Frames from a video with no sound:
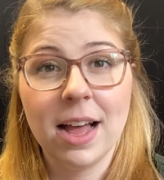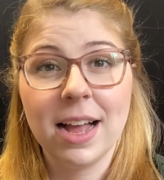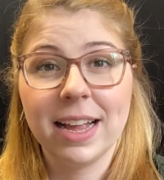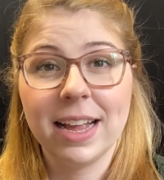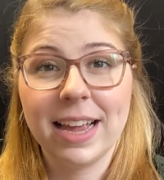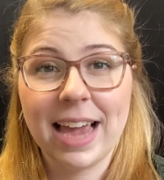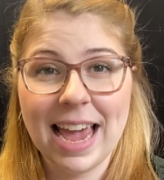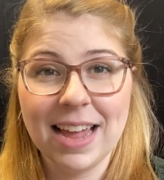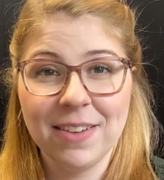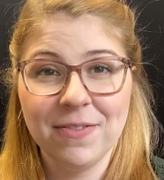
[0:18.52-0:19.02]

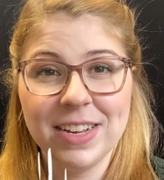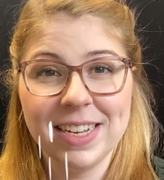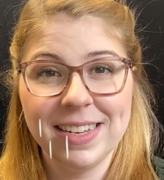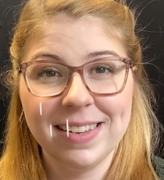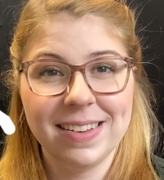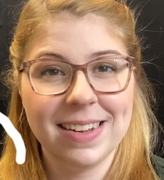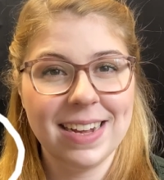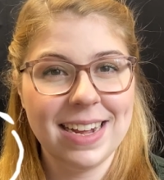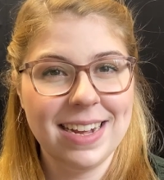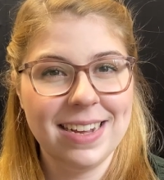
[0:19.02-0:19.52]

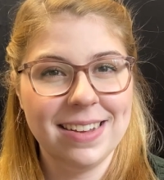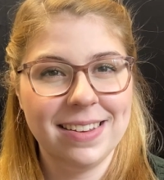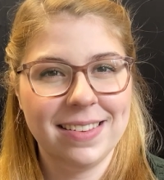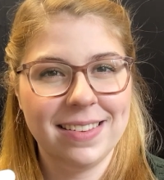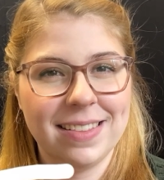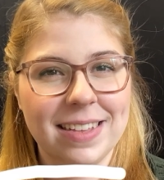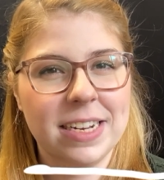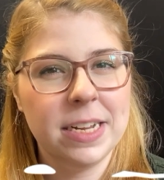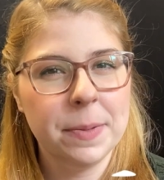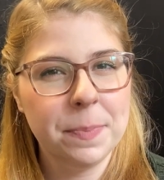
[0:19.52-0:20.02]
Canvas is
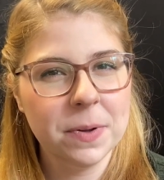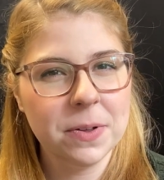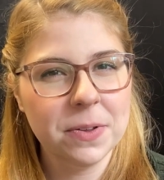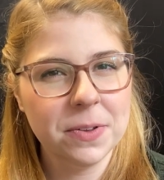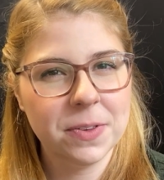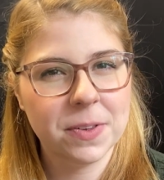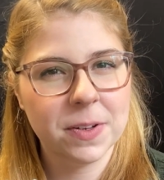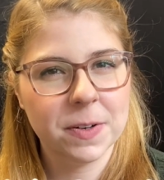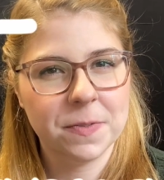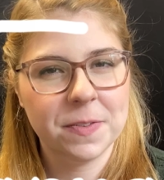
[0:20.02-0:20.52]
the typical
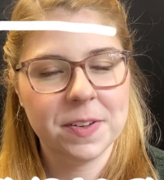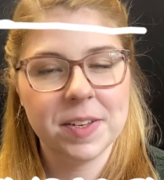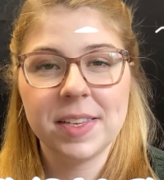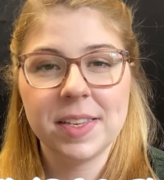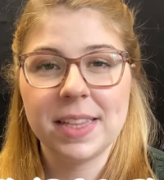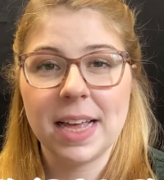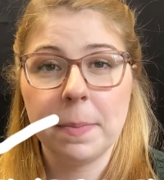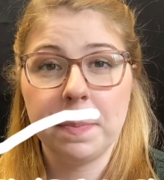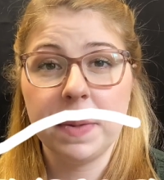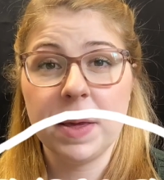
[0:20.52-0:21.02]
surface
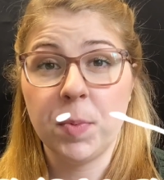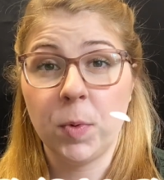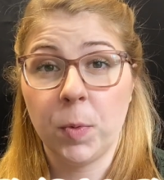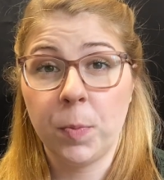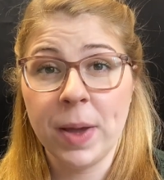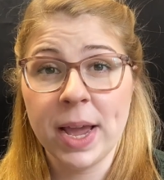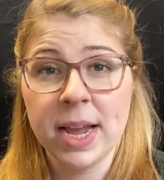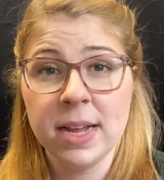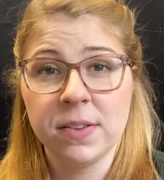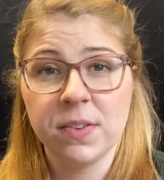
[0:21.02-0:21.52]
that people
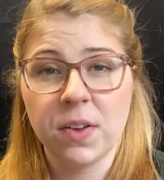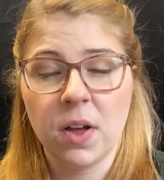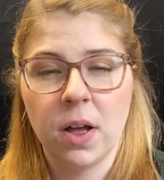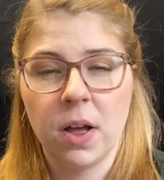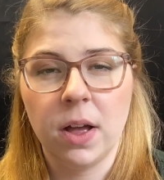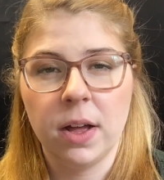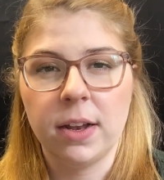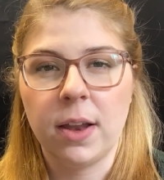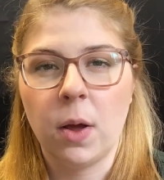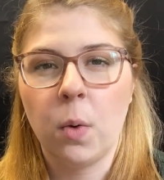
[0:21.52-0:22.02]
paint
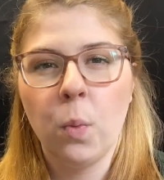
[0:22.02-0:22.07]
on,